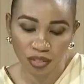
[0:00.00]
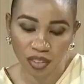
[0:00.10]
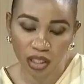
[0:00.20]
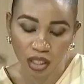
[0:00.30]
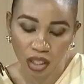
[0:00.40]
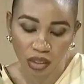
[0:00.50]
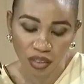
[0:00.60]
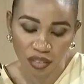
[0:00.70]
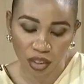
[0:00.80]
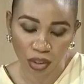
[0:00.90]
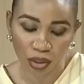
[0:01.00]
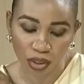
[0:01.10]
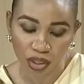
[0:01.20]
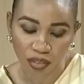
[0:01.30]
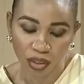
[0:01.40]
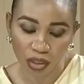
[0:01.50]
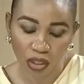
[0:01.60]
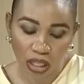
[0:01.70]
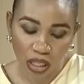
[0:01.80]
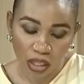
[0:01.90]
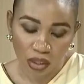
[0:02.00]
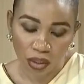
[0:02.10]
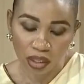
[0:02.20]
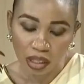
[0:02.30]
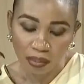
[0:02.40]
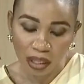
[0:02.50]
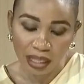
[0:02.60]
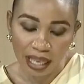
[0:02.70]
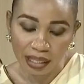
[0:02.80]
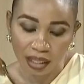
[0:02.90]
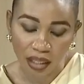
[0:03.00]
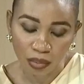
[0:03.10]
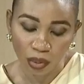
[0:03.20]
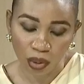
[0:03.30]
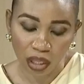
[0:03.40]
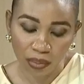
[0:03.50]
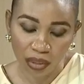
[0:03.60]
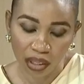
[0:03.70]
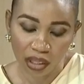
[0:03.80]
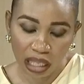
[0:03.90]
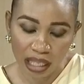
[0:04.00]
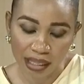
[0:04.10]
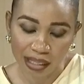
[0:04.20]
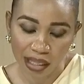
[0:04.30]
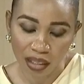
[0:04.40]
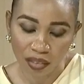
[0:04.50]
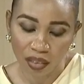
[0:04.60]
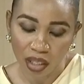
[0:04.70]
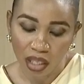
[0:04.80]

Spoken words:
raised a lot of issues, even talking about Nice Health Program being selective.